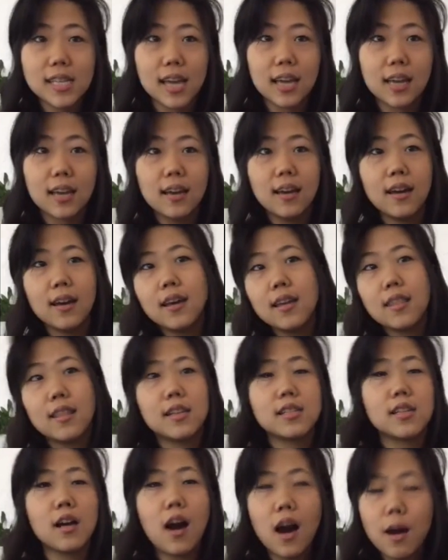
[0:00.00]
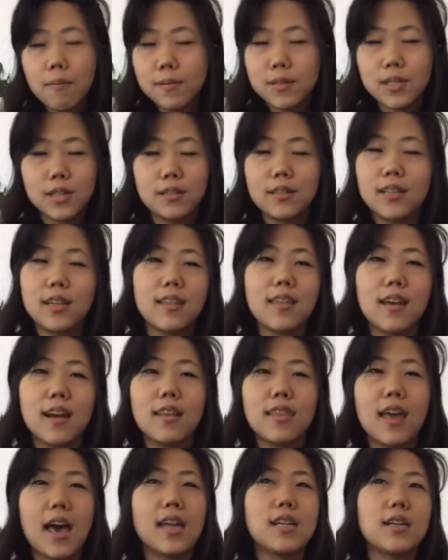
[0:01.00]
It's like there's an opportunity
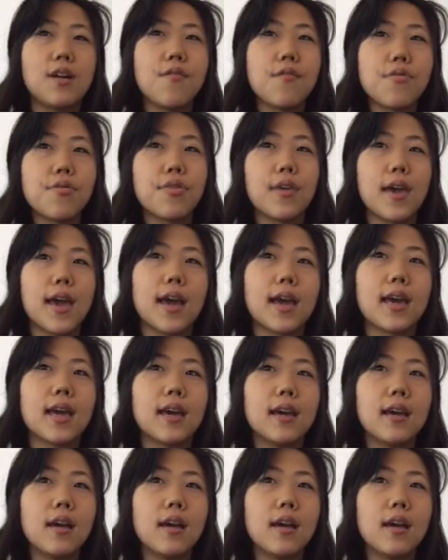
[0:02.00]
there that I don't think